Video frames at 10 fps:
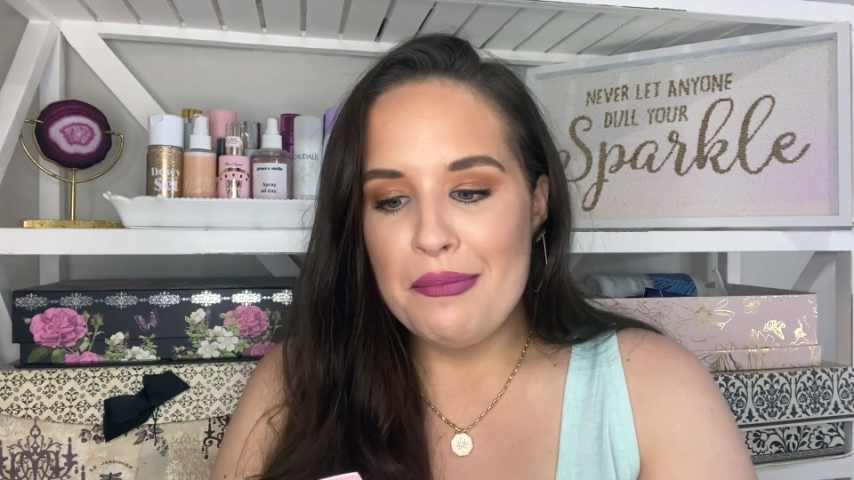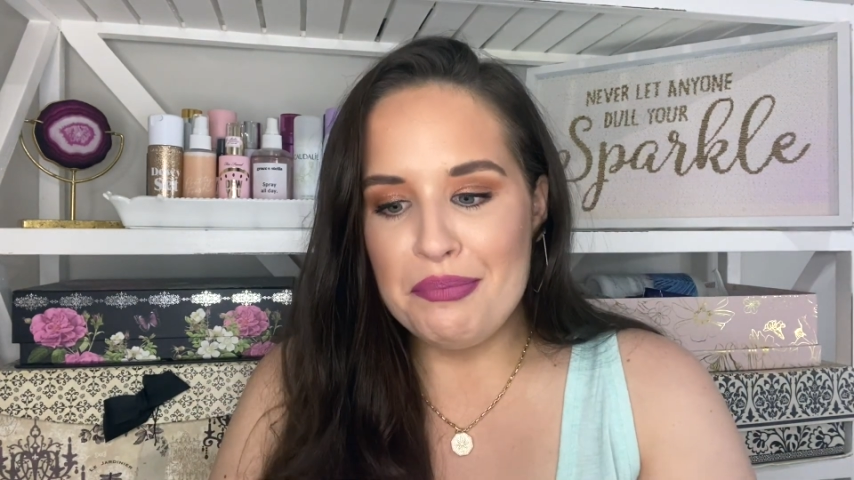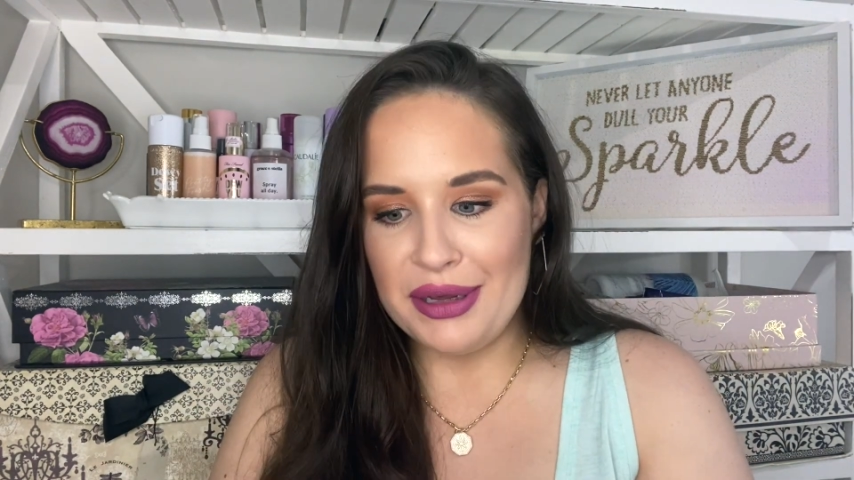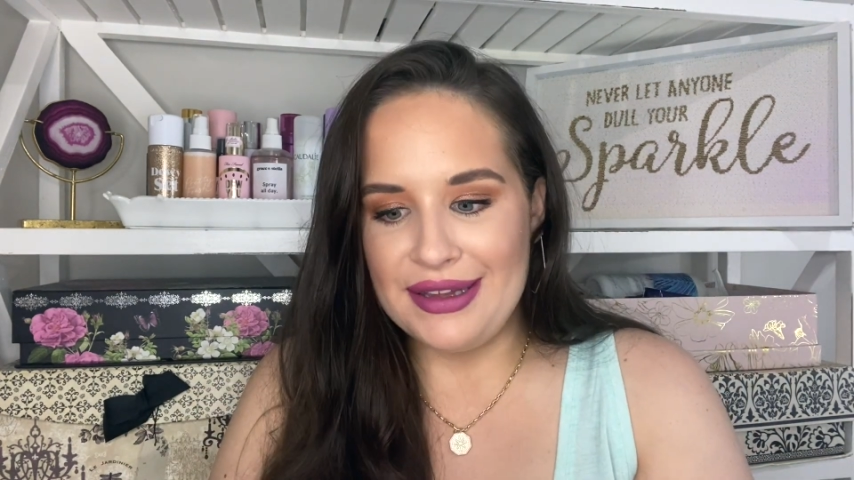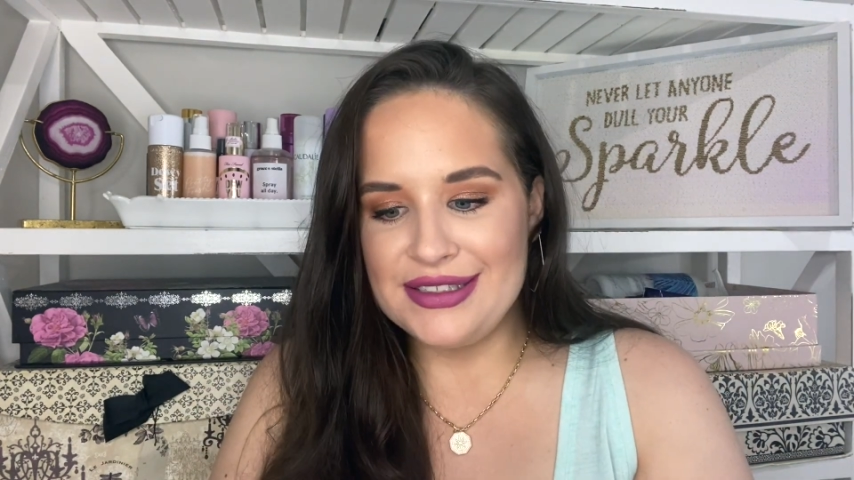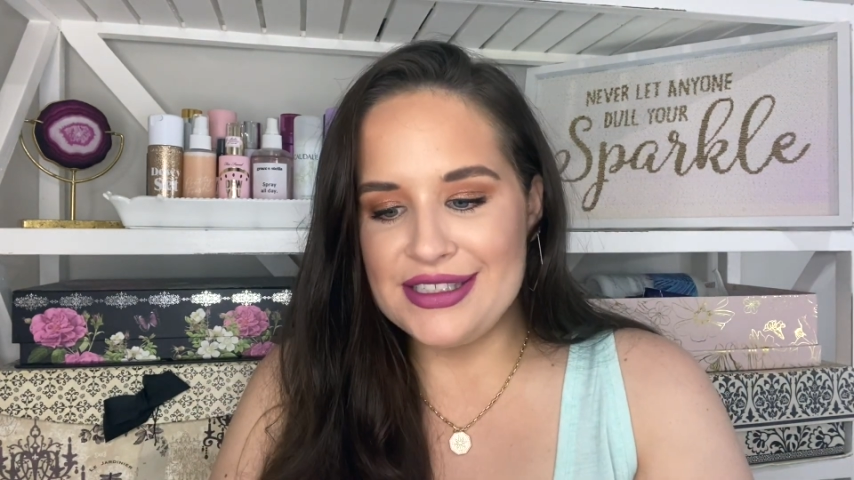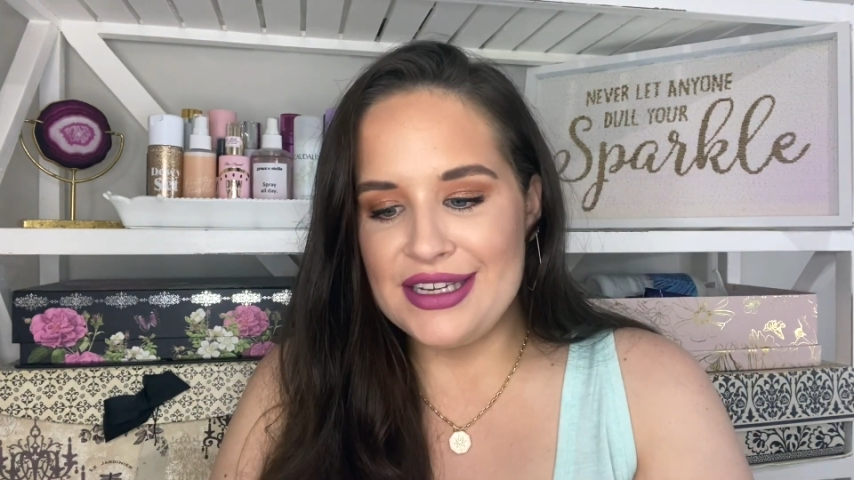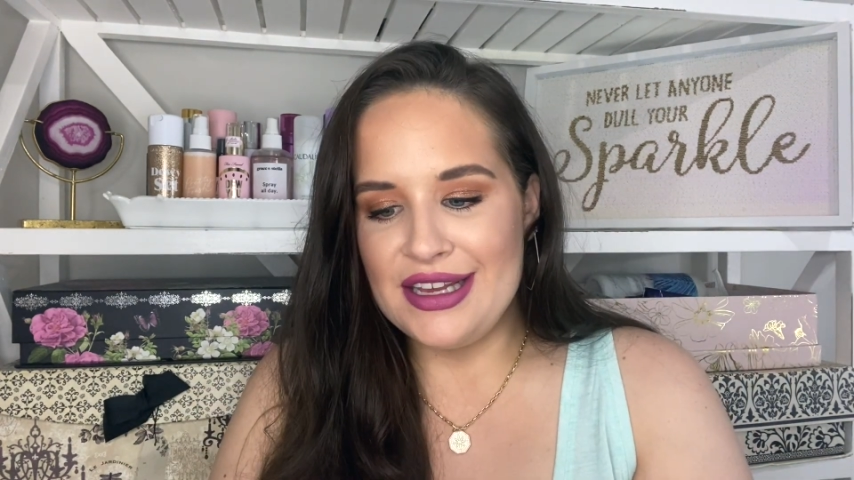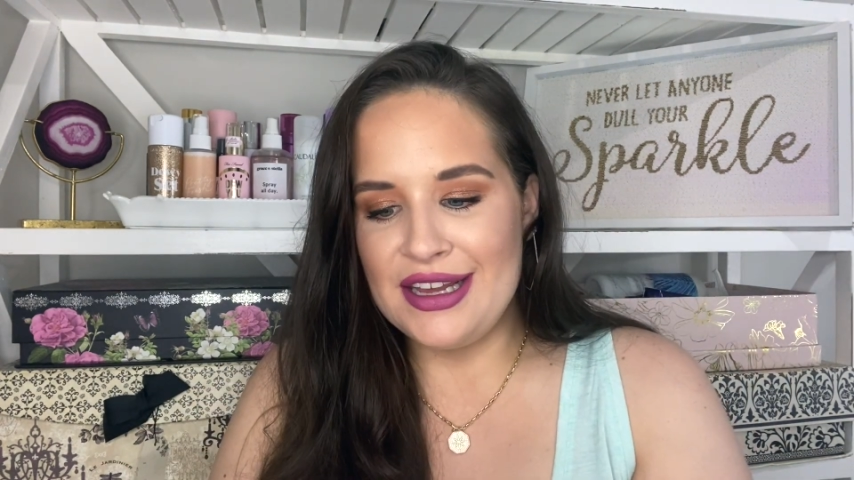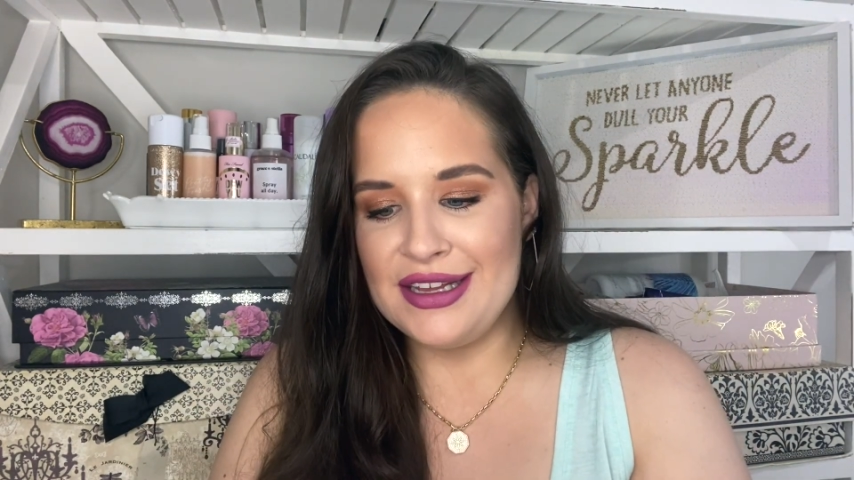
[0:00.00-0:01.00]
But
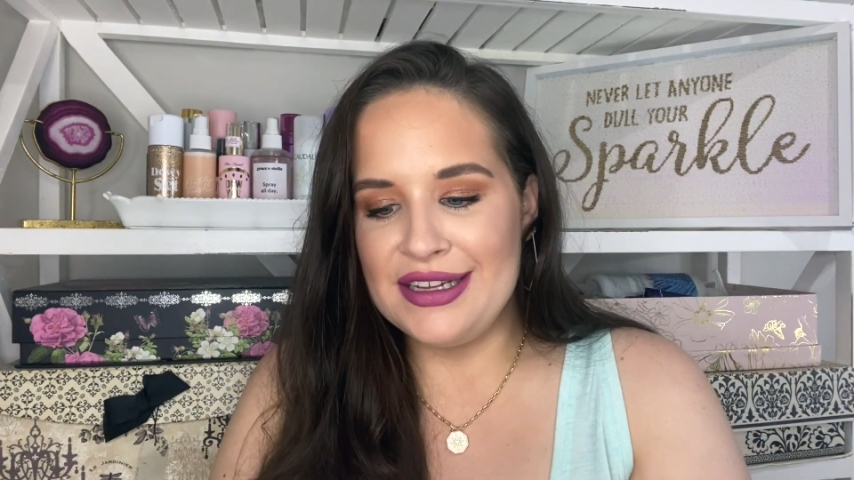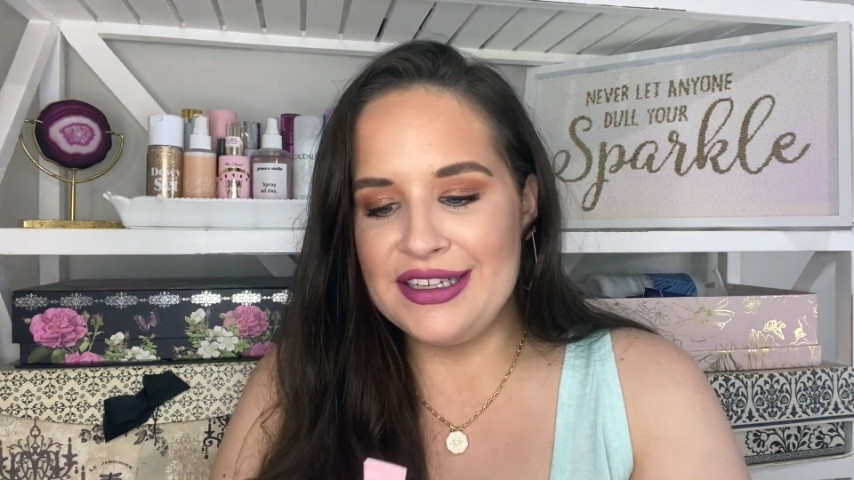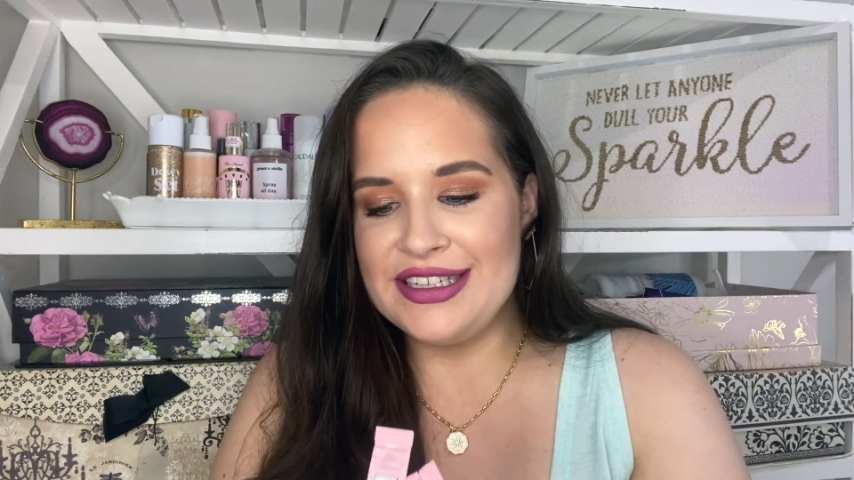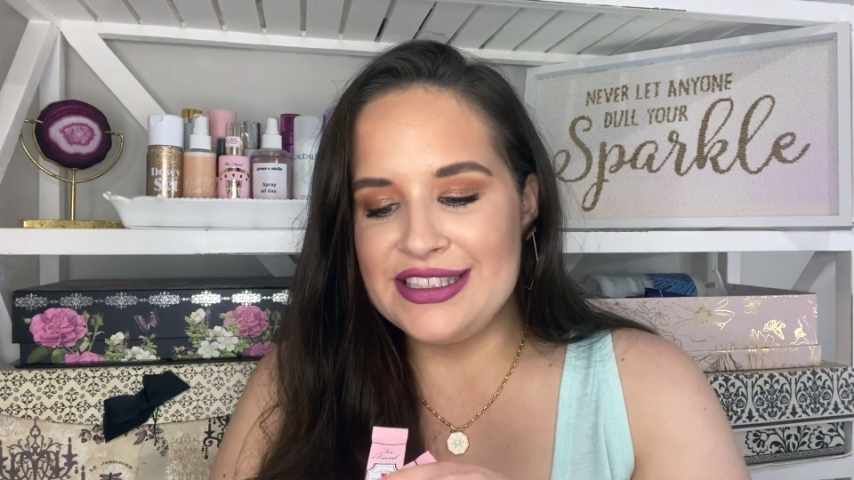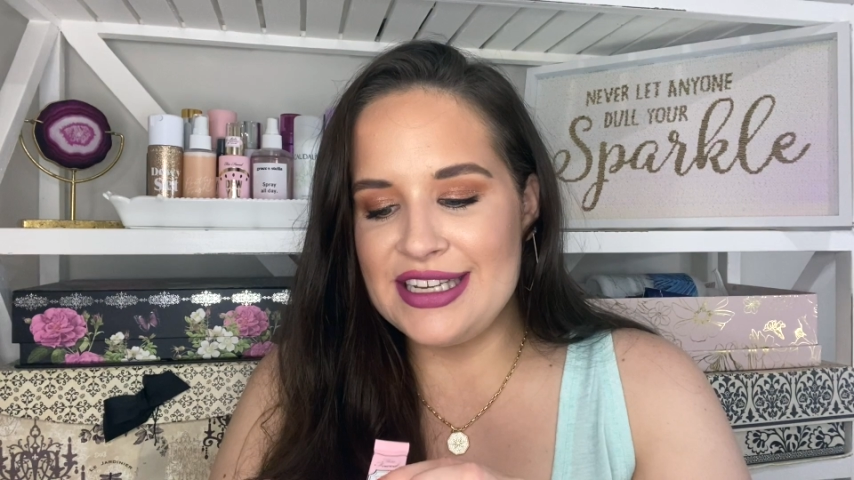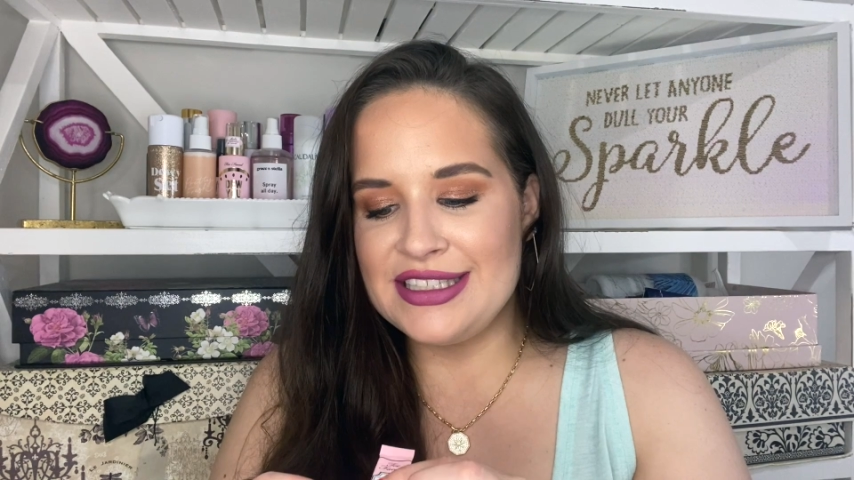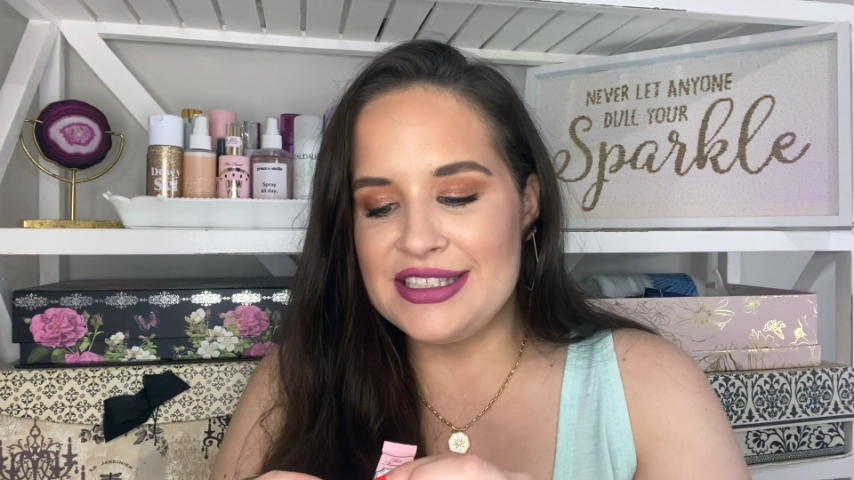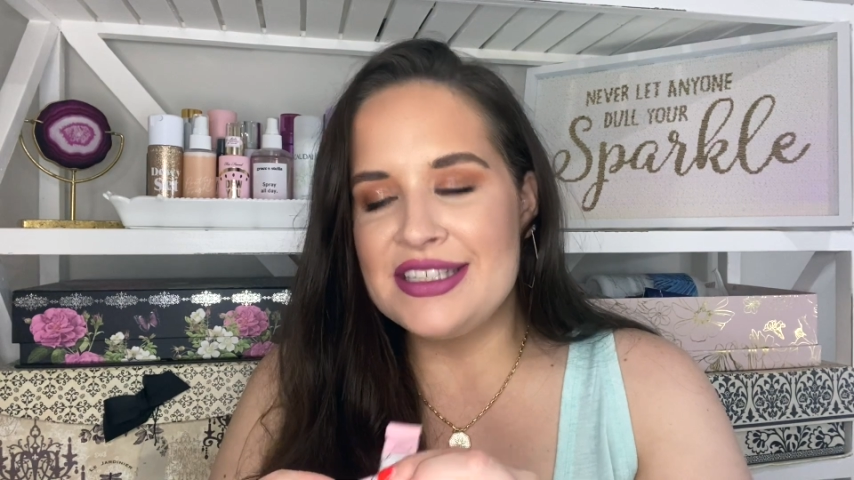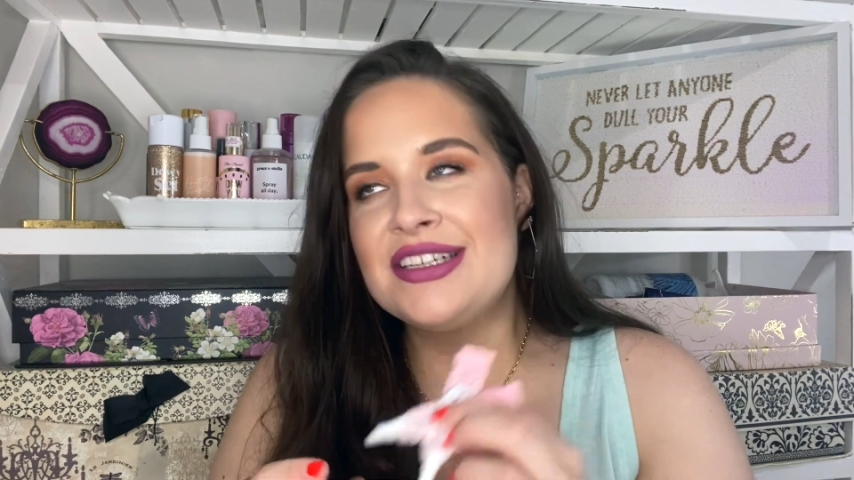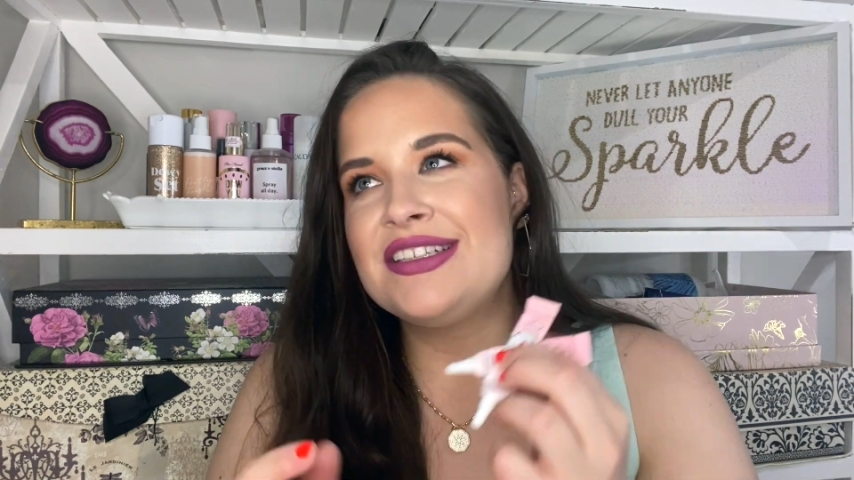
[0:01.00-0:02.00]
it's